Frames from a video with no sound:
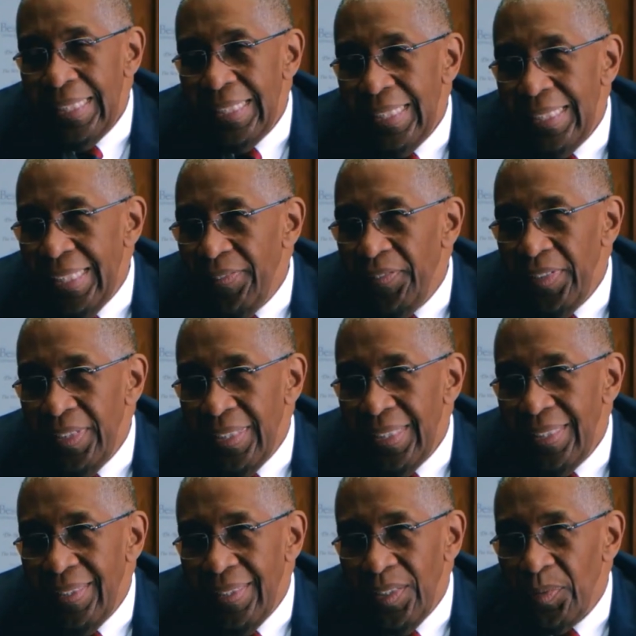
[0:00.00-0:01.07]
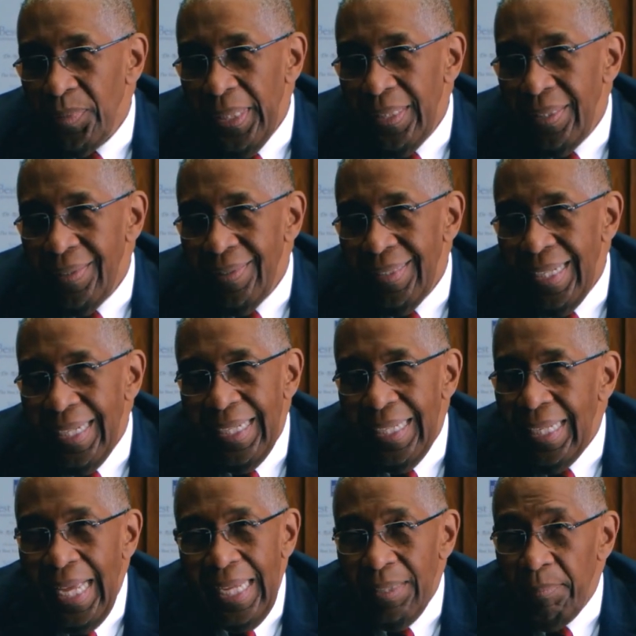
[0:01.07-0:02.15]
The difference in situation
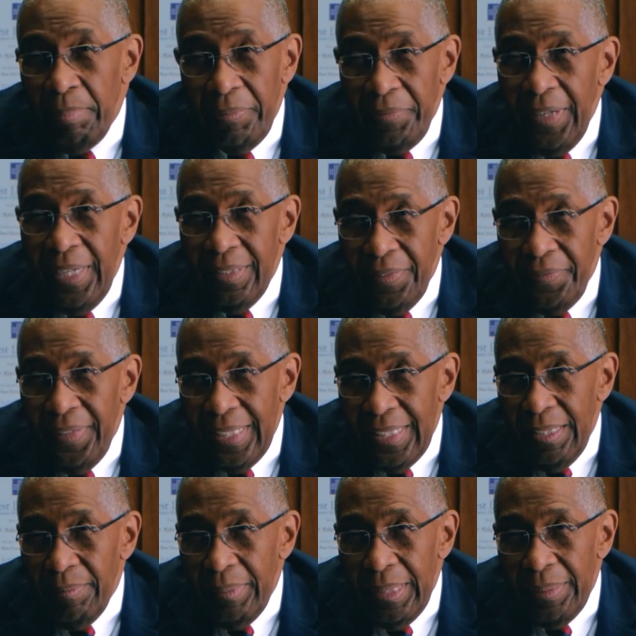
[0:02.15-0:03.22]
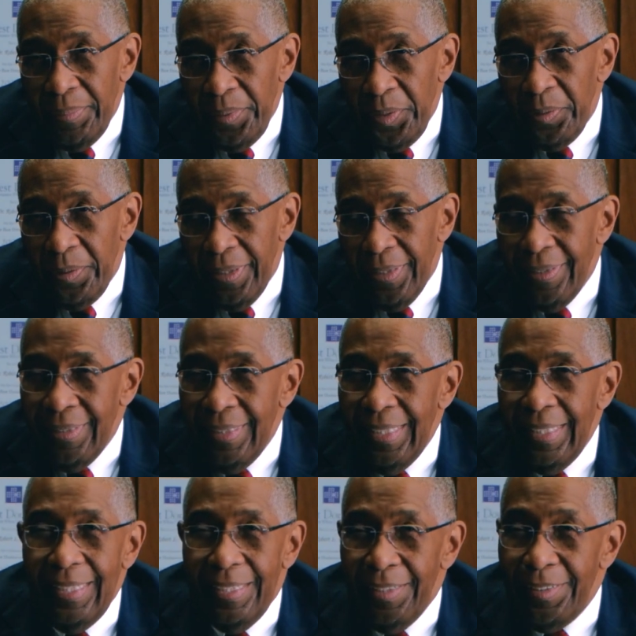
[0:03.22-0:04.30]
had a profound effect on me, I'm sure.
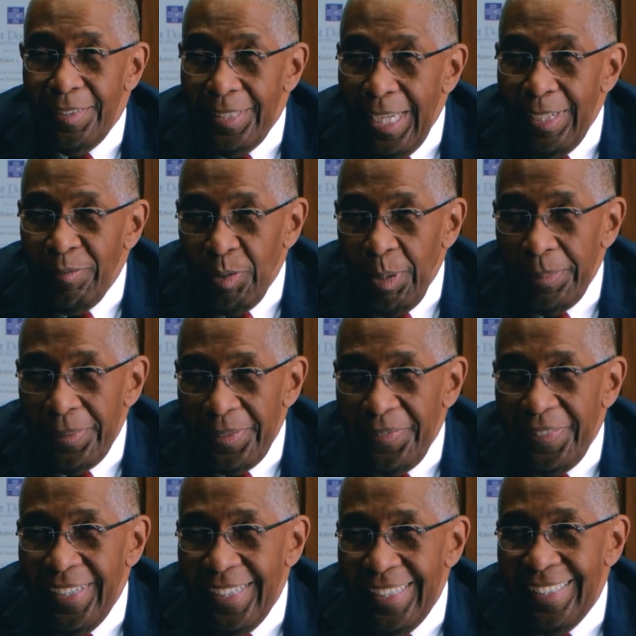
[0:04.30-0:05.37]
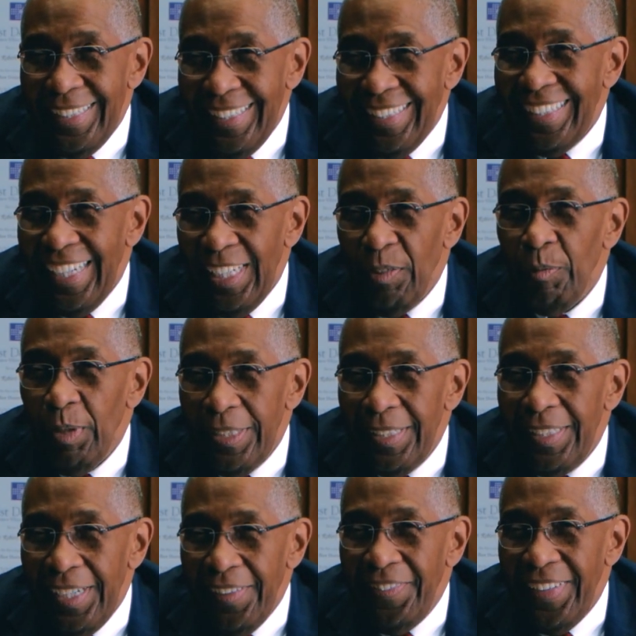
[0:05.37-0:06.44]
I have trouble deciding what
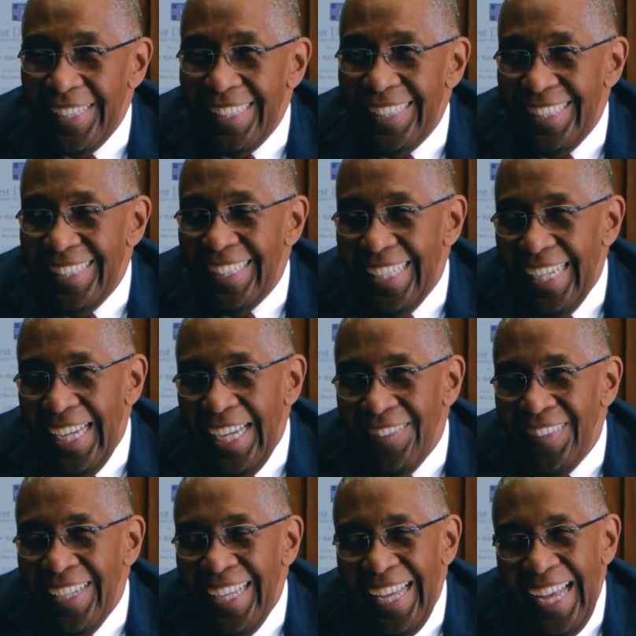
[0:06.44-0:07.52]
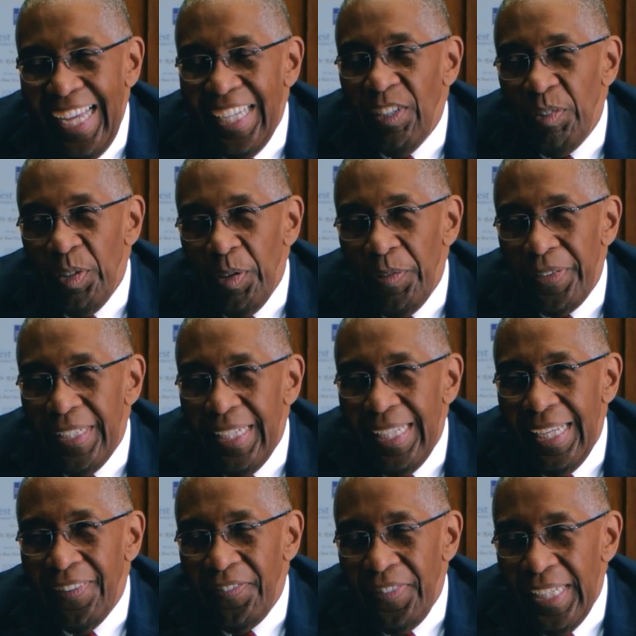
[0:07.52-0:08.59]
effect it did have. I don't know if it
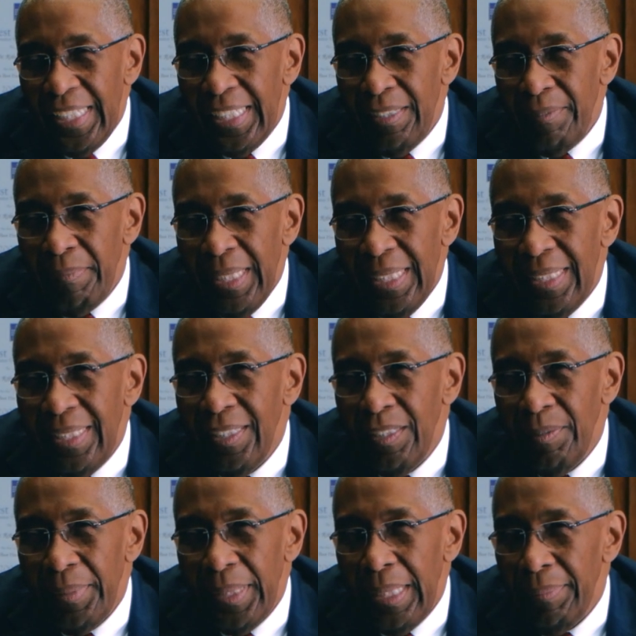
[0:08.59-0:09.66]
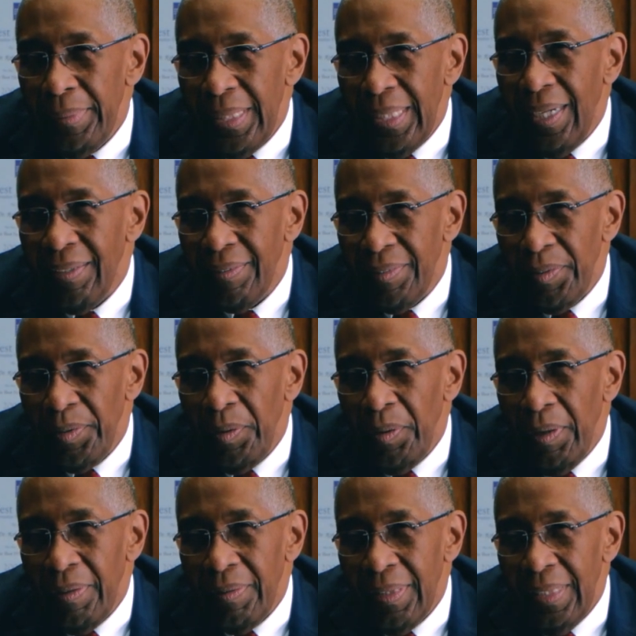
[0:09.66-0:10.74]
affected my decision to become a doctor at
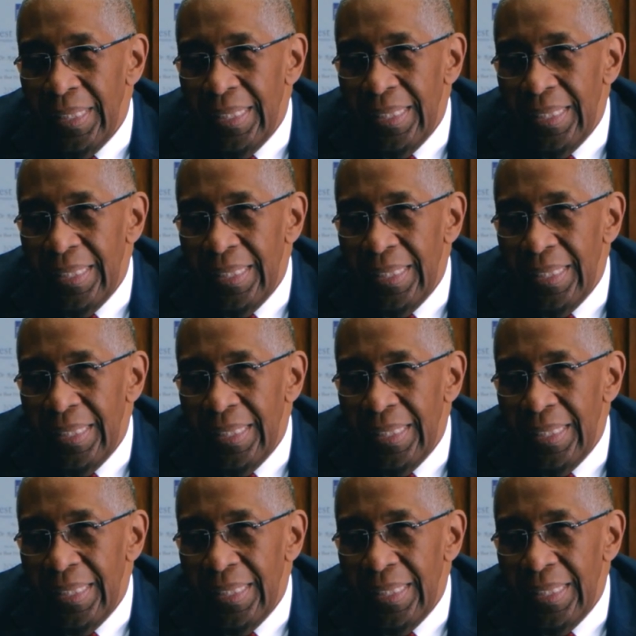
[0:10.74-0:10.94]
all.